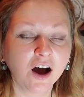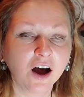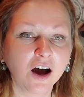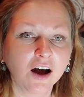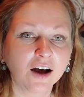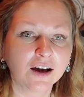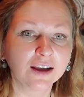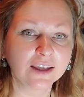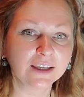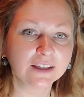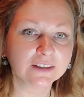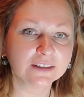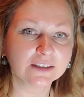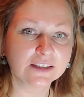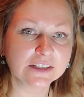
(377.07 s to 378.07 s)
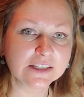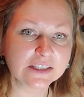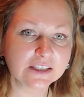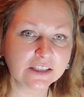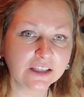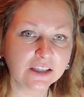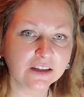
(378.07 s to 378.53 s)
and
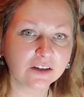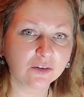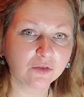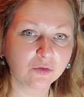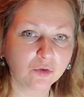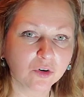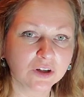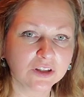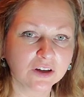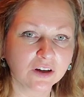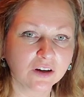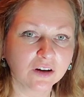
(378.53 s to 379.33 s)
see what